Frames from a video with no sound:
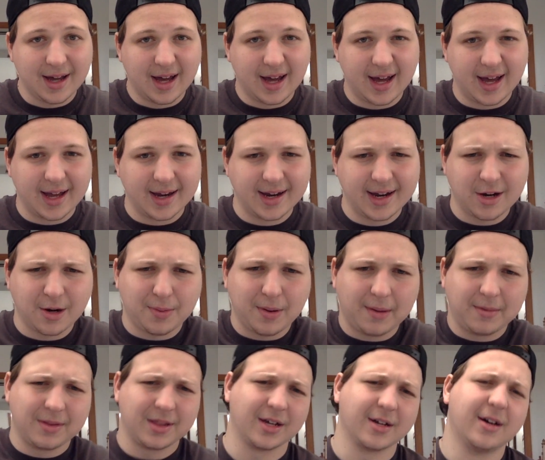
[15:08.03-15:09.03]
And now you're
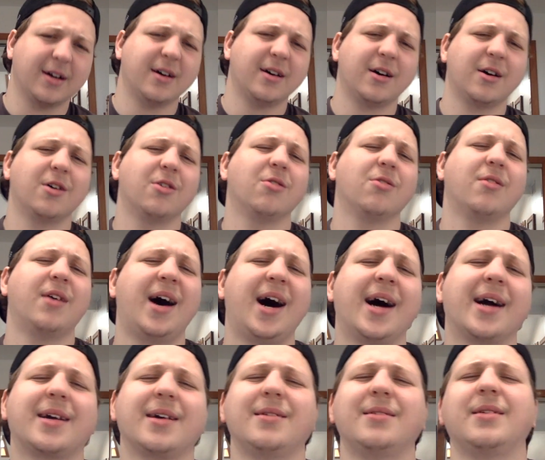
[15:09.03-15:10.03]
probably thinking, oh,
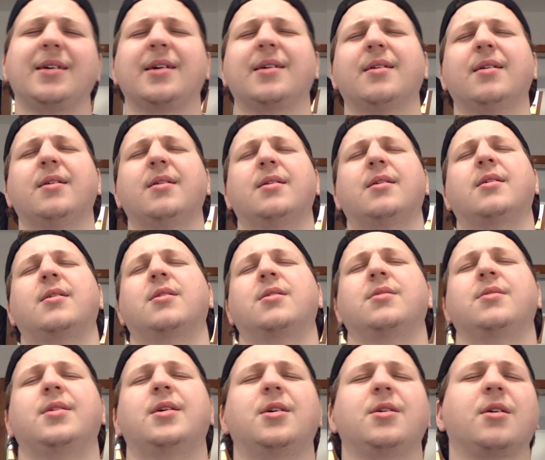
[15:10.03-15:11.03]
Rocket League. Oh,
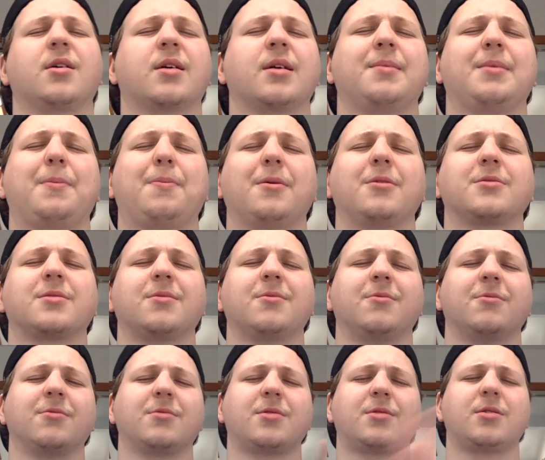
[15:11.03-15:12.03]
no, you're going to be
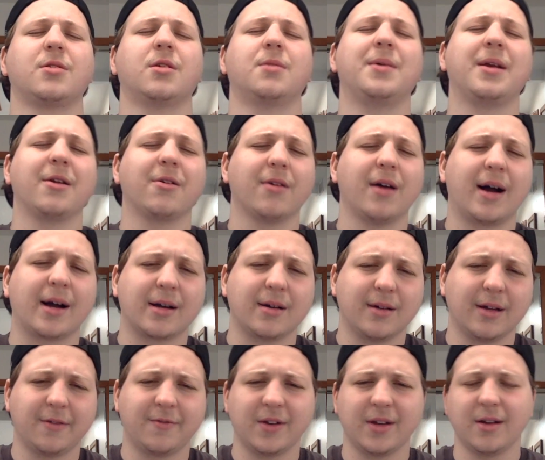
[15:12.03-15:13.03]
posting so many Rocket
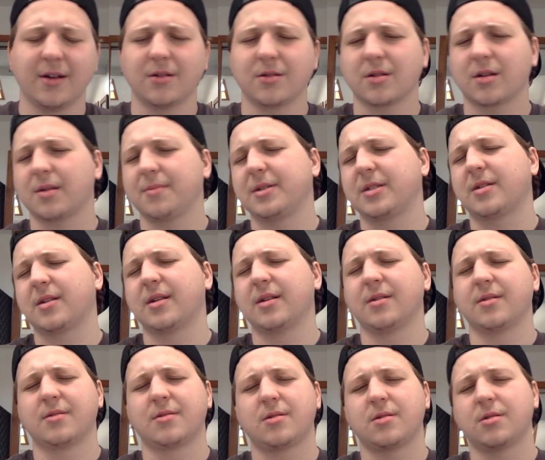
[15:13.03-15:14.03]
League videos. You're going to be
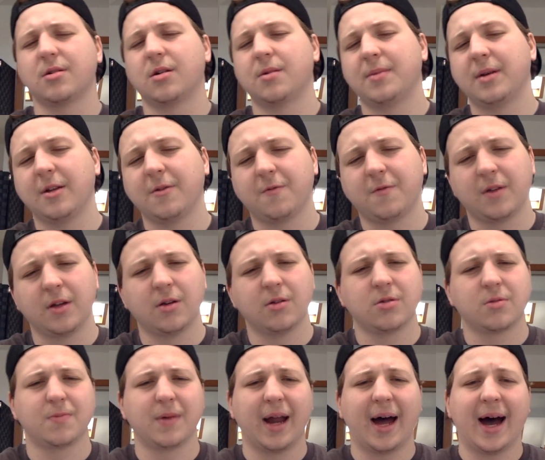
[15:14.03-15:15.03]
getting so many
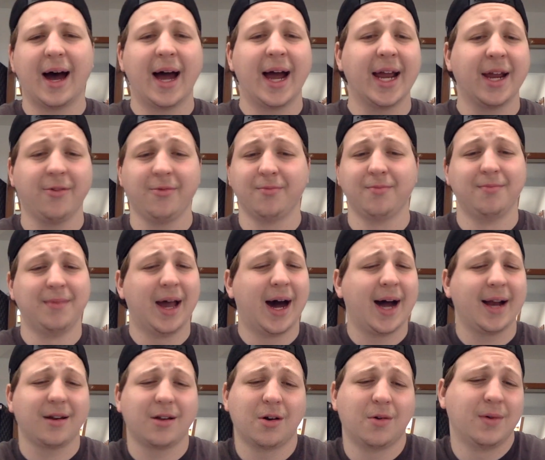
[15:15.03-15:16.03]
views, but I'm
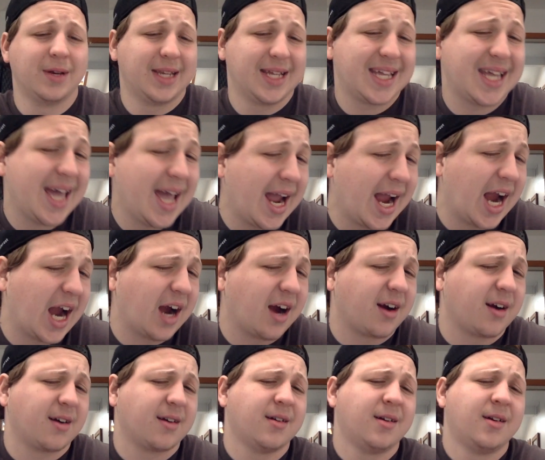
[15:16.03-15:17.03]
not going to
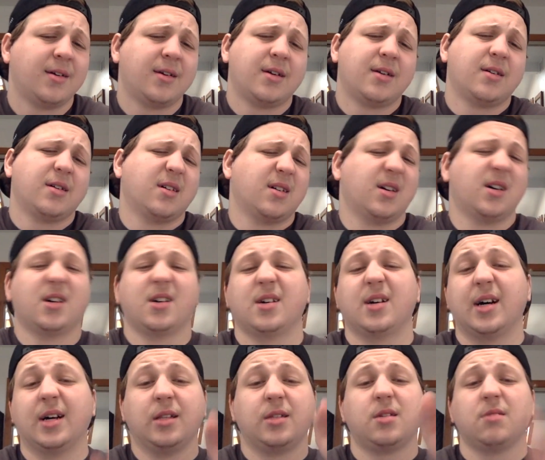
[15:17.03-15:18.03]
care.
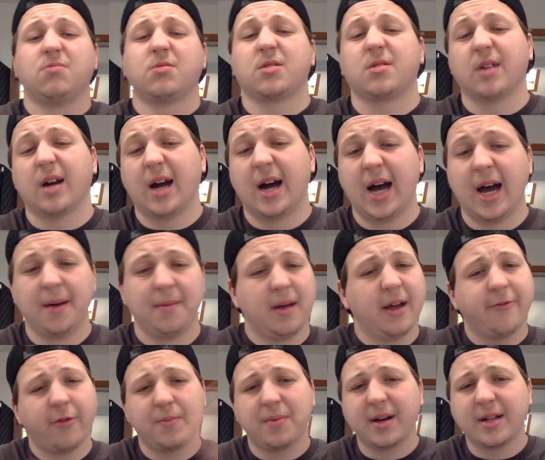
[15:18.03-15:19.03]
Unsubscribe.
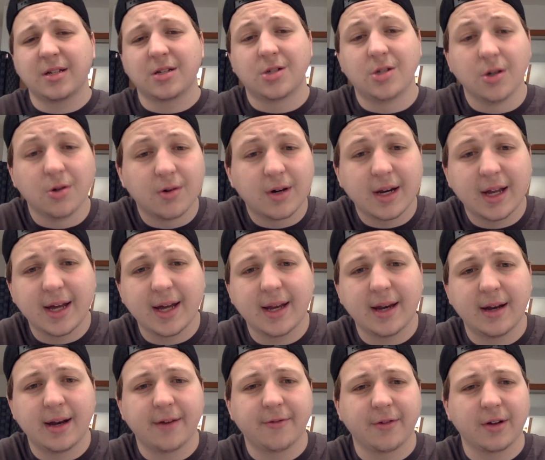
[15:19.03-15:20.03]
Everybody's doing it
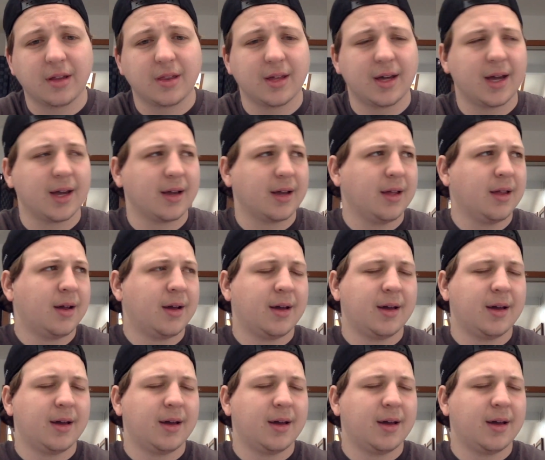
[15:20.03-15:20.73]
and everything.